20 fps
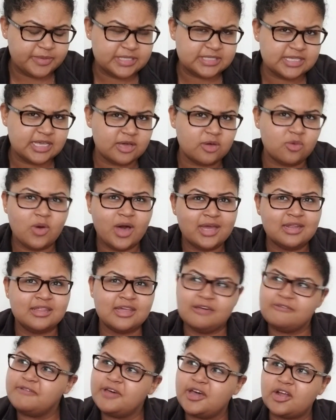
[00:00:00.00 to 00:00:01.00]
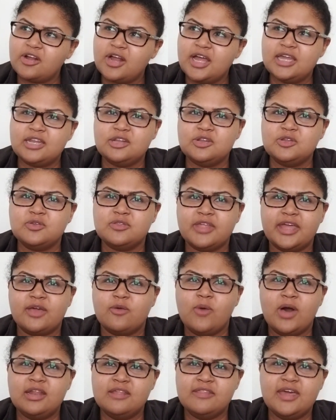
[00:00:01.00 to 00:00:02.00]
It's like, why did that fucker had to do like
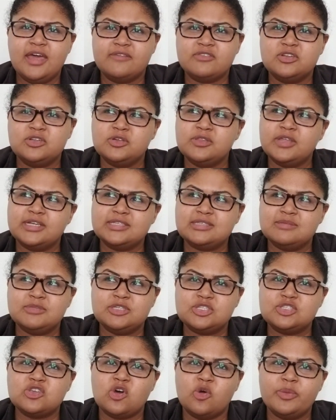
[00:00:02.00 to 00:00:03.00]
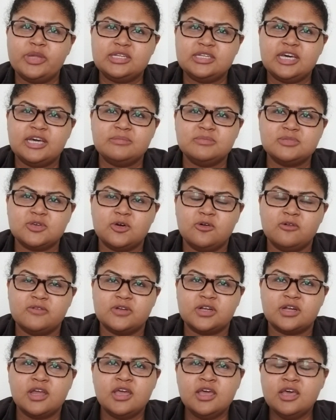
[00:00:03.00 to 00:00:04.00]
why did they have to do that to me so many times
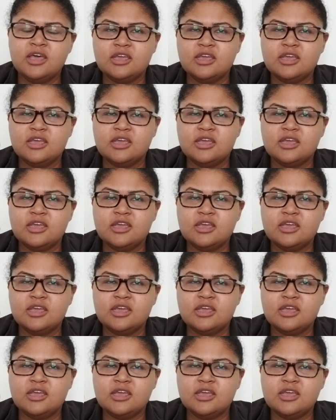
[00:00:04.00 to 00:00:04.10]
over?